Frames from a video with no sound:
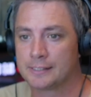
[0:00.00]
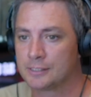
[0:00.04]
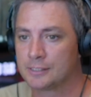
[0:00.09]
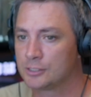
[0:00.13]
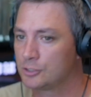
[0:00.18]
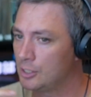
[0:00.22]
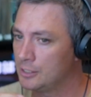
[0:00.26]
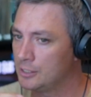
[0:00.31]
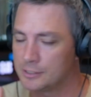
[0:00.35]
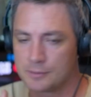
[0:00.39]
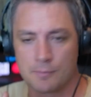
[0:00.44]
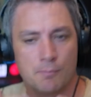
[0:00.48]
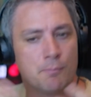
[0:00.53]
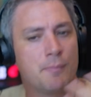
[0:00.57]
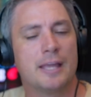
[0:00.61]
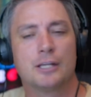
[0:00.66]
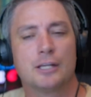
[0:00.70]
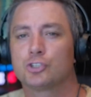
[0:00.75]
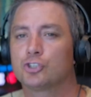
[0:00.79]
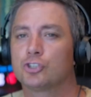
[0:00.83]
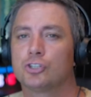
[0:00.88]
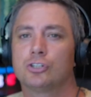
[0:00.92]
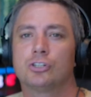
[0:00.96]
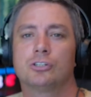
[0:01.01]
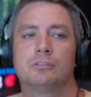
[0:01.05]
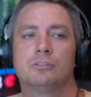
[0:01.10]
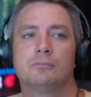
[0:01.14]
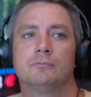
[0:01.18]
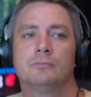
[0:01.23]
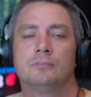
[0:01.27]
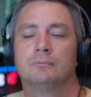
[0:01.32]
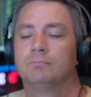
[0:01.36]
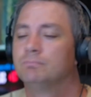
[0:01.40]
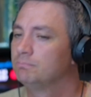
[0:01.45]
is to measure
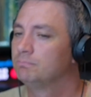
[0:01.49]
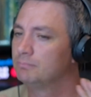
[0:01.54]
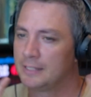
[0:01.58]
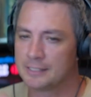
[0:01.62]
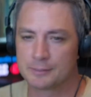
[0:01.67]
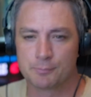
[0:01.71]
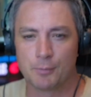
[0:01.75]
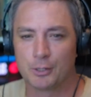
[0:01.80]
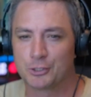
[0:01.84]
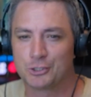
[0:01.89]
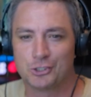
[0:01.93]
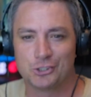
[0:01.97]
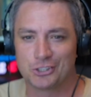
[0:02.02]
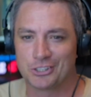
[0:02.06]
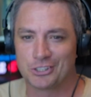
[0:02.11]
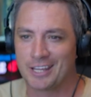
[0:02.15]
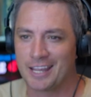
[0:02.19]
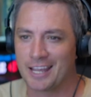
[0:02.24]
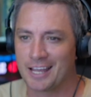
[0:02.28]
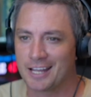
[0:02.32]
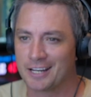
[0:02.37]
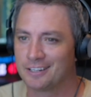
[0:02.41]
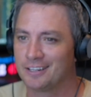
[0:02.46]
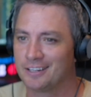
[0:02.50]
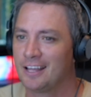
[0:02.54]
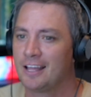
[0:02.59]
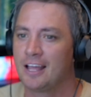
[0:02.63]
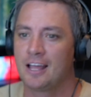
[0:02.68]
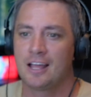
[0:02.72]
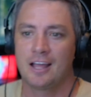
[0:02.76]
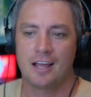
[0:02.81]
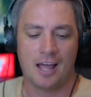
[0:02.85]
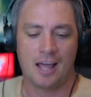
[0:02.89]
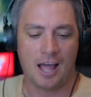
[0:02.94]
as much as you can.
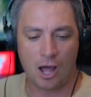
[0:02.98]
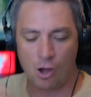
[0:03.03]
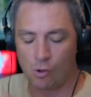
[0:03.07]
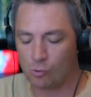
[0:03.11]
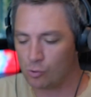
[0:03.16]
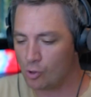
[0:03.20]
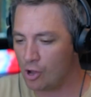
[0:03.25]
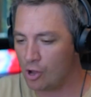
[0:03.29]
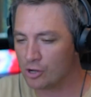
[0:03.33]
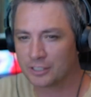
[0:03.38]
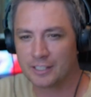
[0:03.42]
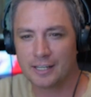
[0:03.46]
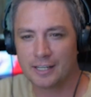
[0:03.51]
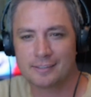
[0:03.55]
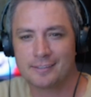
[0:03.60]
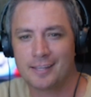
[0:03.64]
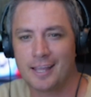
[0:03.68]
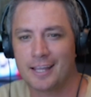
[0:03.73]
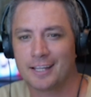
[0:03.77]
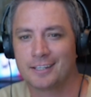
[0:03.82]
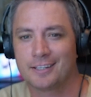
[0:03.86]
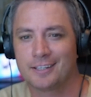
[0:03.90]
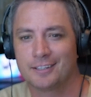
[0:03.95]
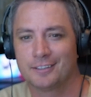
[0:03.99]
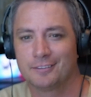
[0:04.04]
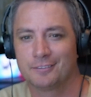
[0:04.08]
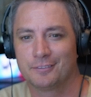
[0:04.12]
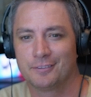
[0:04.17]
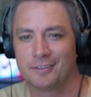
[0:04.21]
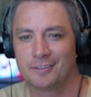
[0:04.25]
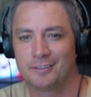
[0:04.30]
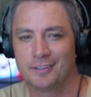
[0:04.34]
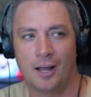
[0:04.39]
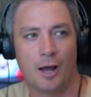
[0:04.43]
How long did it take
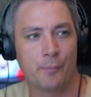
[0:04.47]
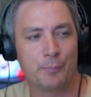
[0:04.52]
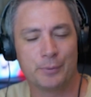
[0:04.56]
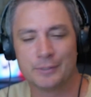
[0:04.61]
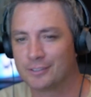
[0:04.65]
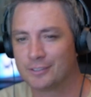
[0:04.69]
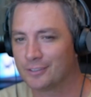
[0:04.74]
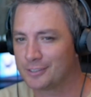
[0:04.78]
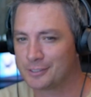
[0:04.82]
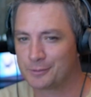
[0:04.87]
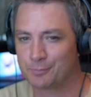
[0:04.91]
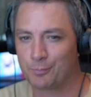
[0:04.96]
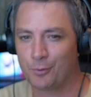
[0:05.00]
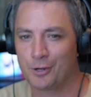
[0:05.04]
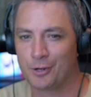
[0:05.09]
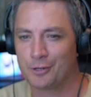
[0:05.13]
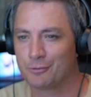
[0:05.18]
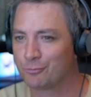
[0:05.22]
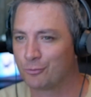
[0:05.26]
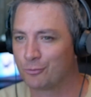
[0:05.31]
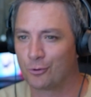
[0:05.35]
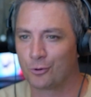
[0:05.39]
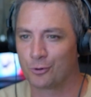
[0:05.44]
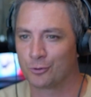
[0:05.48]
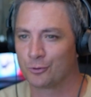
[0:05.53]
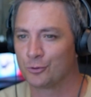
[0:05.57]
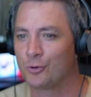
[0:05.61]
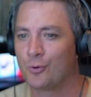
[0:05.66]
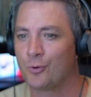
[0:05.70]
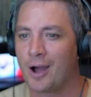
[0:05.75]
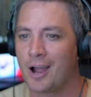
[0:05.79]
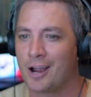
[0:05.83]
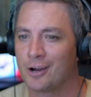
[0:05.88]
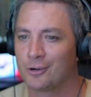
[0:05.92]
up until this point for
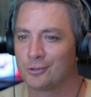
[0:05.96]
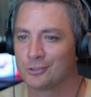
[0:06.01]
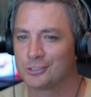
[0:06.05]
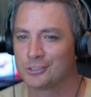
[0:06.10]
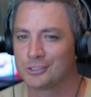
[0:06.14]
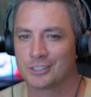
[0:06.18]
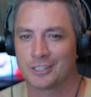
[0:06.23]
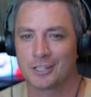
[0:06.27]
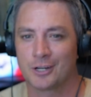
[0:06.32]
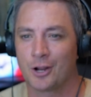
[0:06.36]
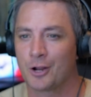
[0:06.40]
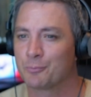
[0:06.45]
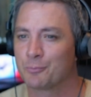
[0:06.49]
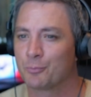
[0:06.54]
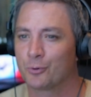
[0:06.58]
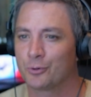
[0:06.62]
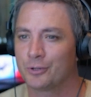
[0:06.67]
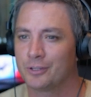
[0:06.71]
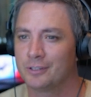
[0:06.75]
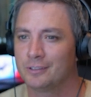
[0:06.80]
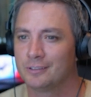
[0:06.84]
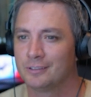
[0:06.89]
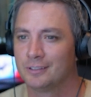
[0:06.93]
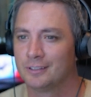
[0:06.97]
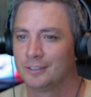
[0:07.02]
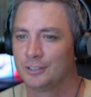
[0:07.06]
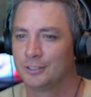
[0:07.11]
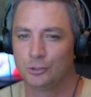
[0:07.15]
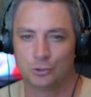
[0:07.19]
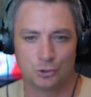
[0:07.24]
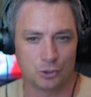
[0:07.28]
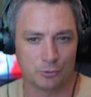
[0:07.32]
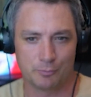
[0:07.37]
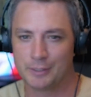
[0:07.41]
new hires to get onboarded?
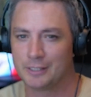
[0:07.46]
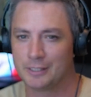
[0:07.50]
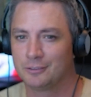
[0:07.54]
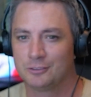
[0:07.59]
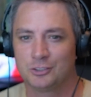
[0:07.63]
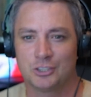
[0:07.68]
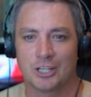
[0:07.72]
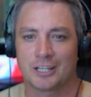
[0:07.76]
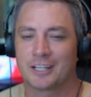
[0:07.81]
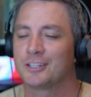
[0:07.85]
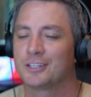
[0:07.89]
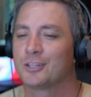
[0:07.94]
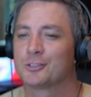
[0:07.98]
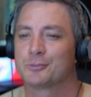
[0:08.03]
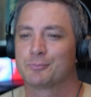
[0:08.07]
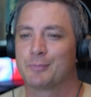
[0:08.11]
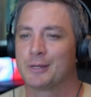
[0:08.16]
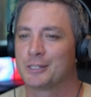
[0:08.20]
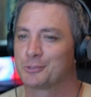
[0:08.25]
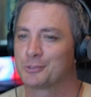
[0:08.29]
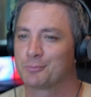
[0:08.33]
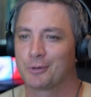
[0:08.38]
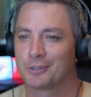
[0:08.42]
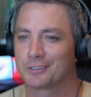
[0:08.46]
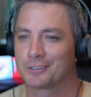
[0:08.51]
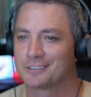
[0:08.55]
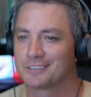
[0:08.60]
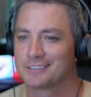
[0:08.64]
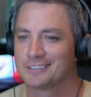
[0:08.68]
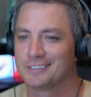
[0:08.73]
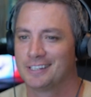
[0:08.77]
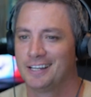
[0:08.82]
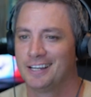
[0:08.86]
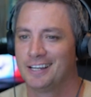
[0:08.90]
You should be checking those
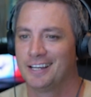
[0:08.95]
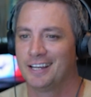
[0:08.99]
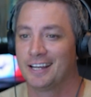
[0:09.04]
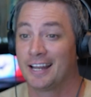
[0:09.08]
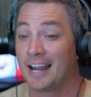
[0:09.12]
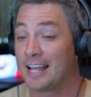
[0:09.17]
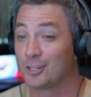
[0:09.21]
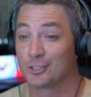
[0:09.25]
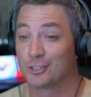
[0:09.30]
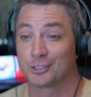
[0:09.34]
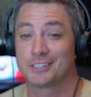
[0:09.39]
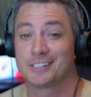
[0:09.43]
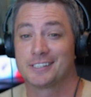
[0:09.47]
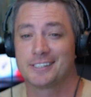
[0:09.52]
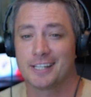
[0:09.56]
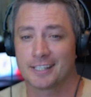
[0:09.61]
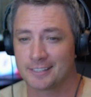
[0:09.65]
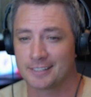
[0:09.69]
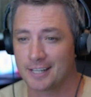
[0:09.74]
benchmarks. How long does it take